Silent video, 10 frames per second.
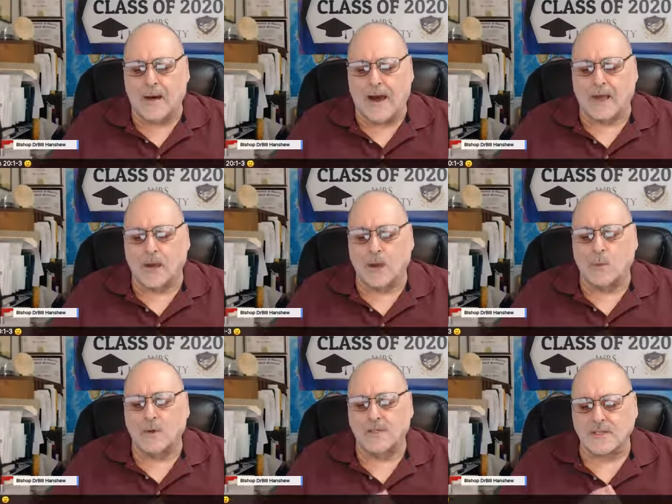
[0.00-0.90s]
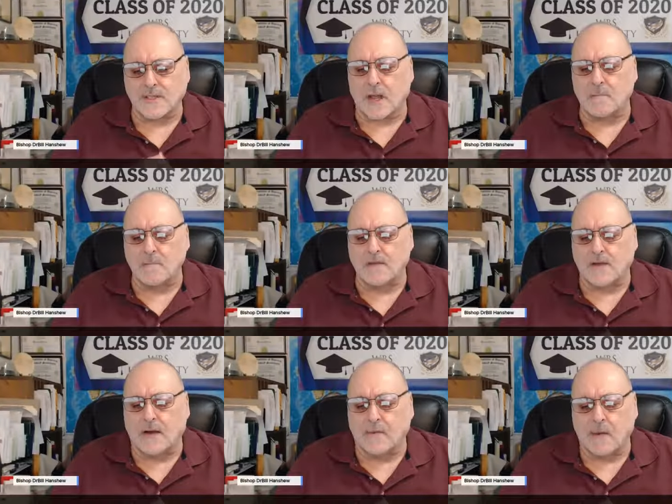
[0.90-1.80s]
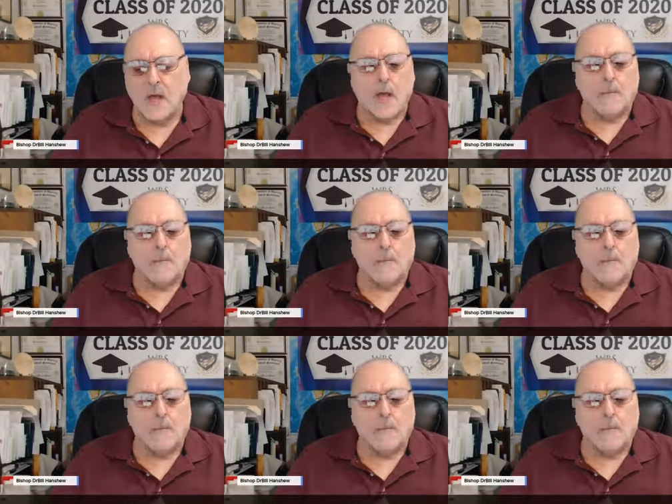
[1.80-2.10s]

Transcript: battle with some devil,